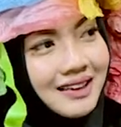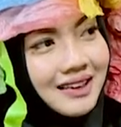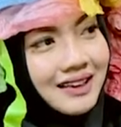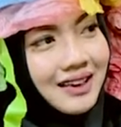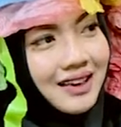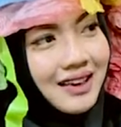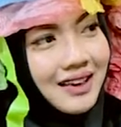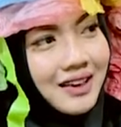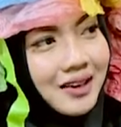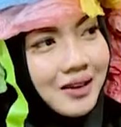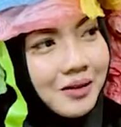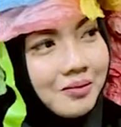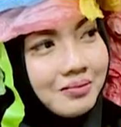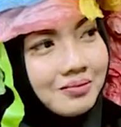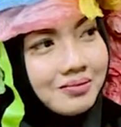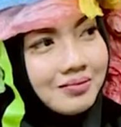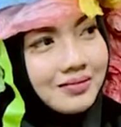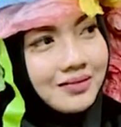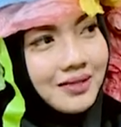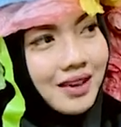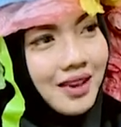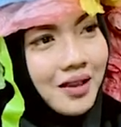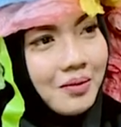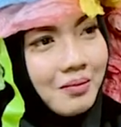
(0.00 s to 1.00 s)

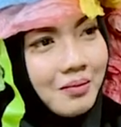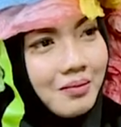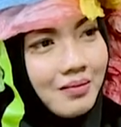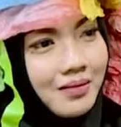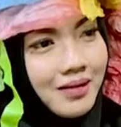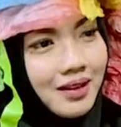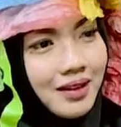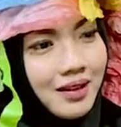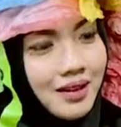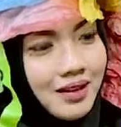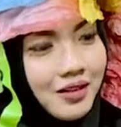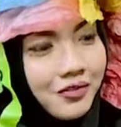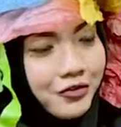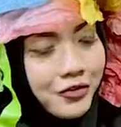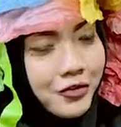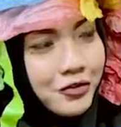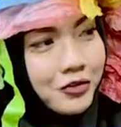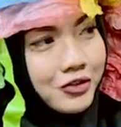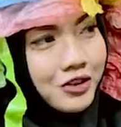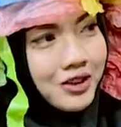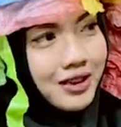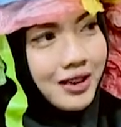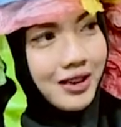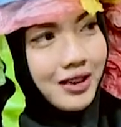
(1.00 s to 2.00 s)
The
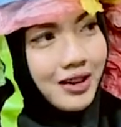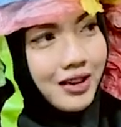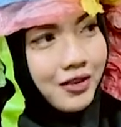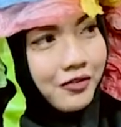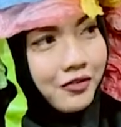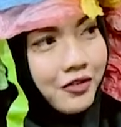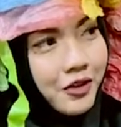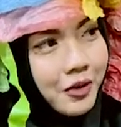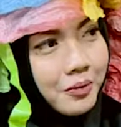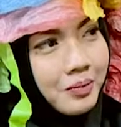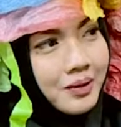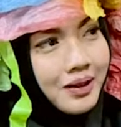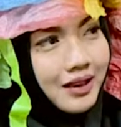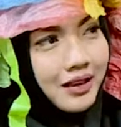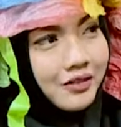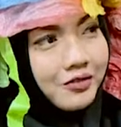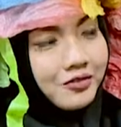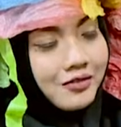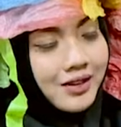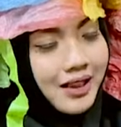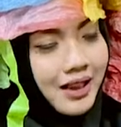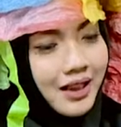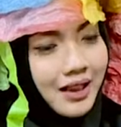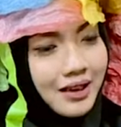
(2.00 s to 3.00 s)
future, we
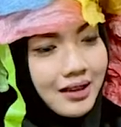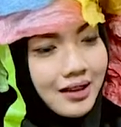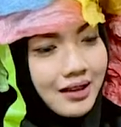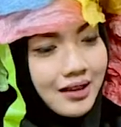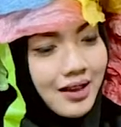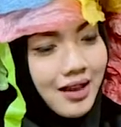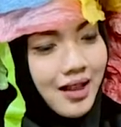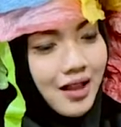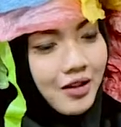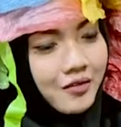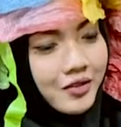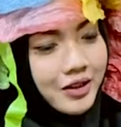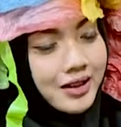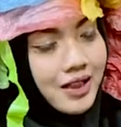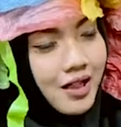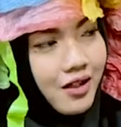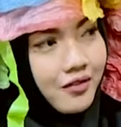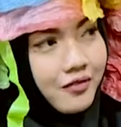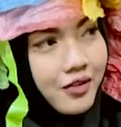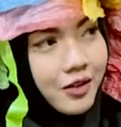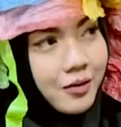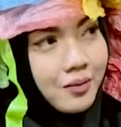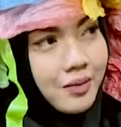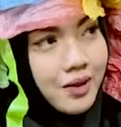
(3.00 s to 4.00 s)
believe that our
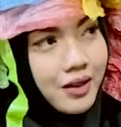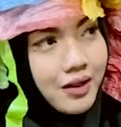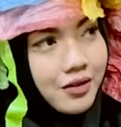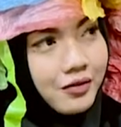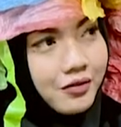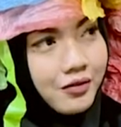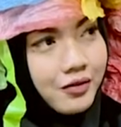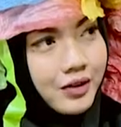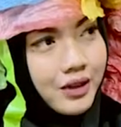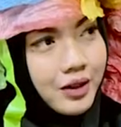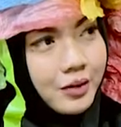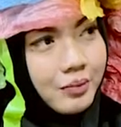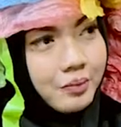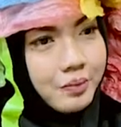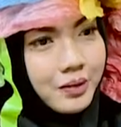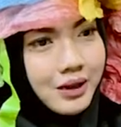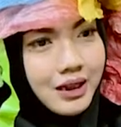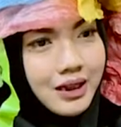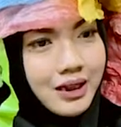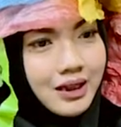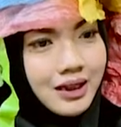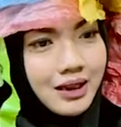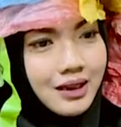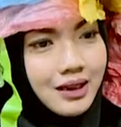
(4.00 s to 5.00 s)
government will
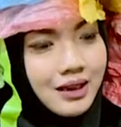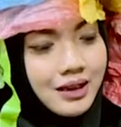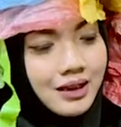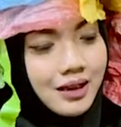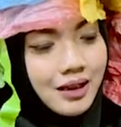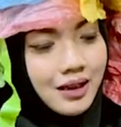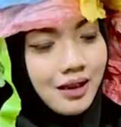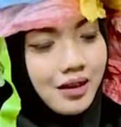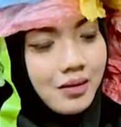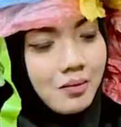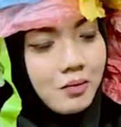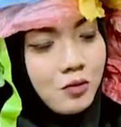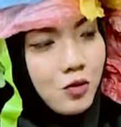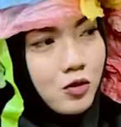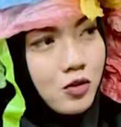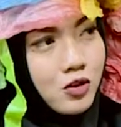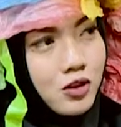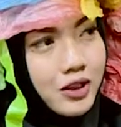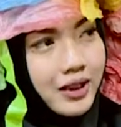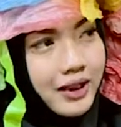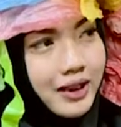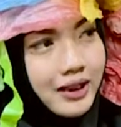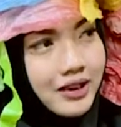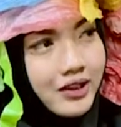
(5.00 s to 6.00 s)
be
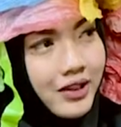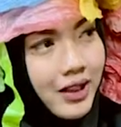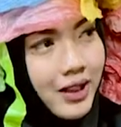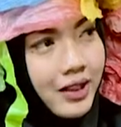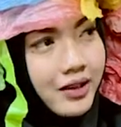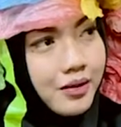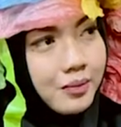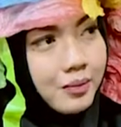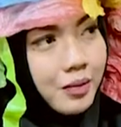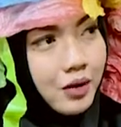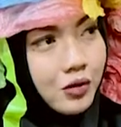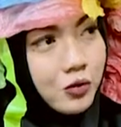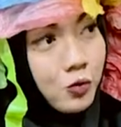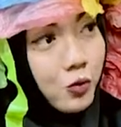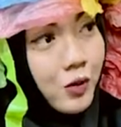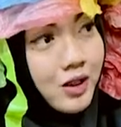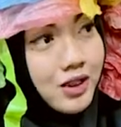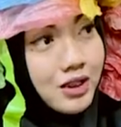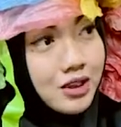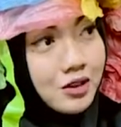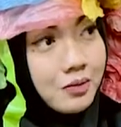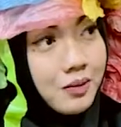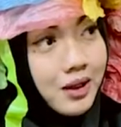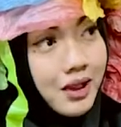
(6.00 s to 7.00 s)
more care about
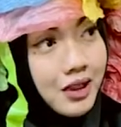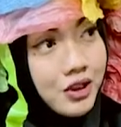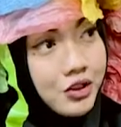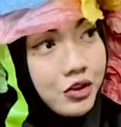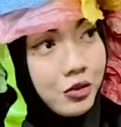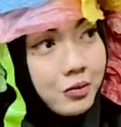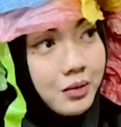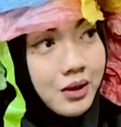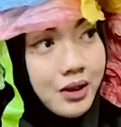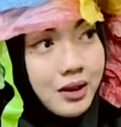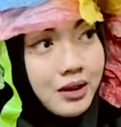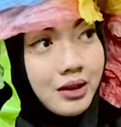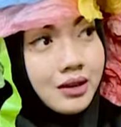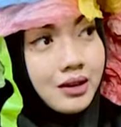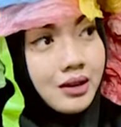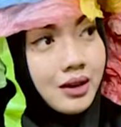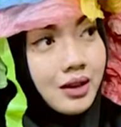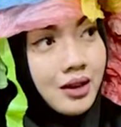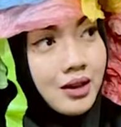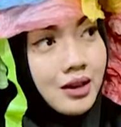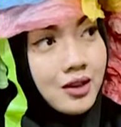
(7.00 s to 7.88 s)
waste management.